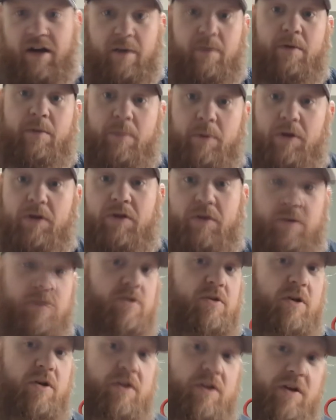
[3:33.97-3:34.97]
I would put
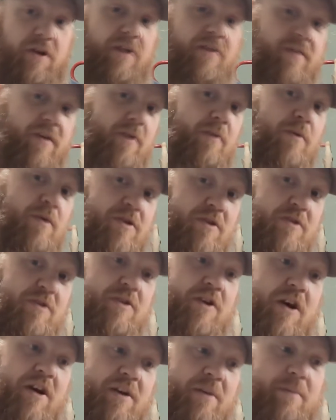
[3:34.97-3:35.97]
those on there if I wasn't
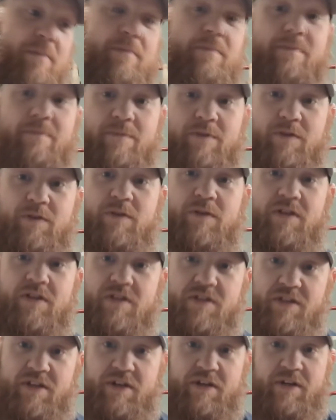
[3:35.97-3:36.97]
trying to do
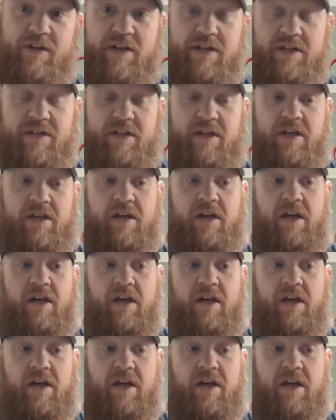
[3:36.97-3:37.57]
this series.